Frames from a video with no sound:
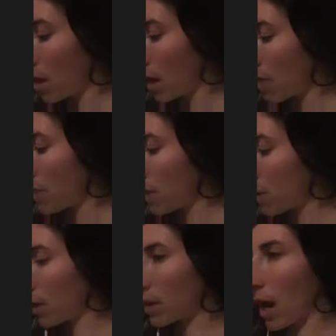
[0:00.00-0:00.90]
And so
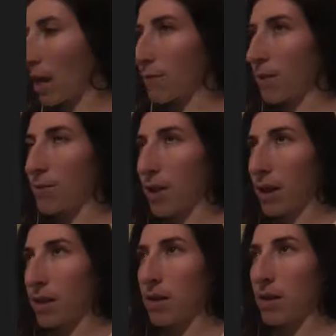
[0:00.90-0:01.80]
that's kind of
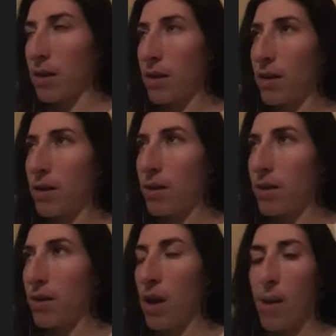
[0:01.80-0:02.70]
the
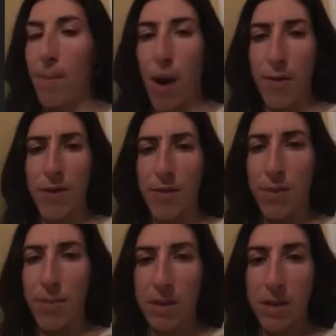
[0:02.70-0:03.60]
profit of the
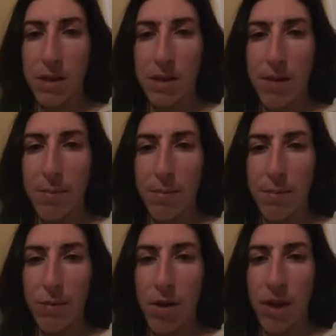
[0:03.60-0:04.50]
businesses that have
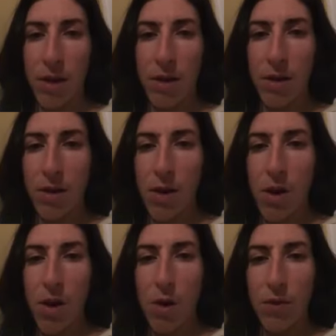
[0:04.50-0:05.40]
been run there
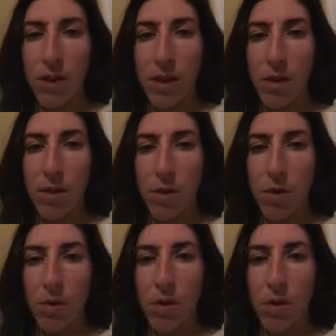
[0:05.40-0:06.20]
over the year.